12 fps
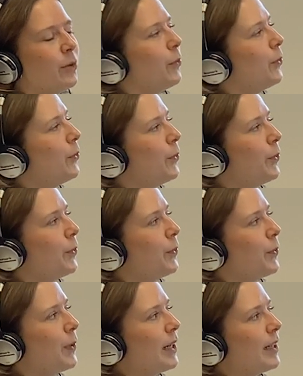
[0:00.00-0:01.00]

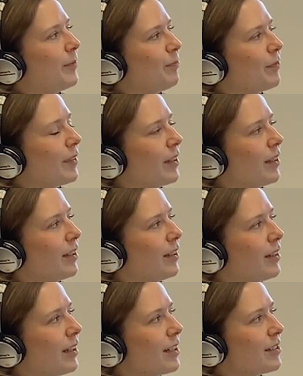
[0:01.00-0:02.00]
Oh,
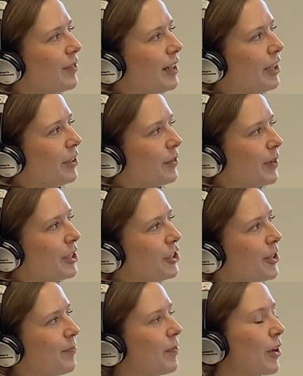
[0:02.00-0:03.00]
that's a really good
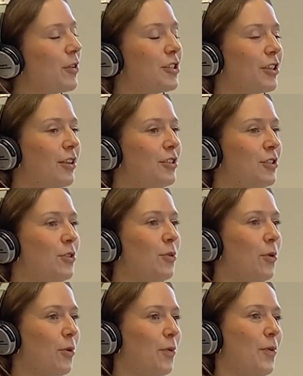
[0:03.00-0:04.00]
question. I got to go to New
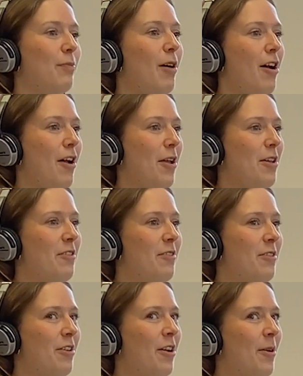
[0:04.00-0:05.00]
York with my
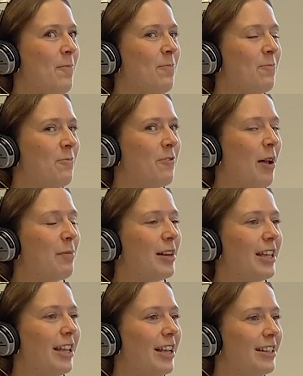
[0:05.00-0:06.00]

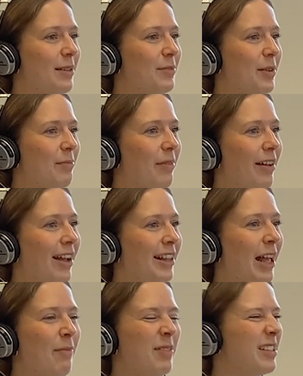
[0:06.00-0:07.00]
family in September, and
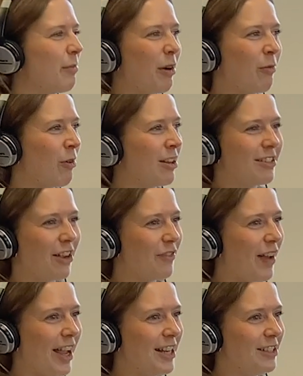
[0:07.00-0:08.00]
that had been somewhere I'd wanted to go
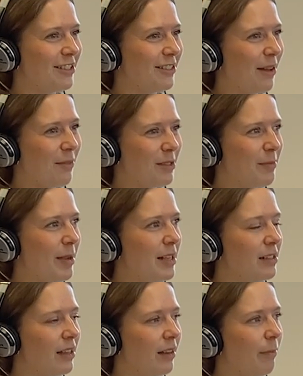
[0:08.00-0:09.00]
for ages, so that was
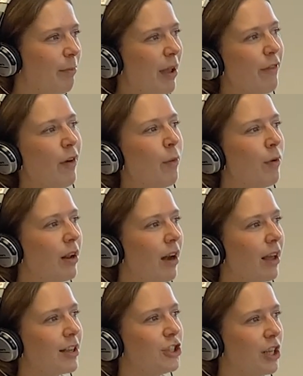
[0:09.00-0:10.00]
amazing. But if I wanted
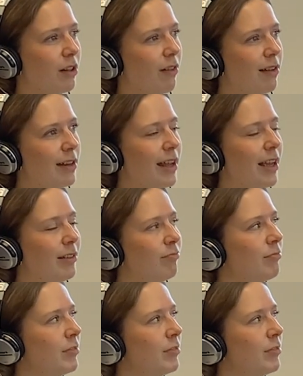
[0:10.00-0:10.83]
like a chill holiday,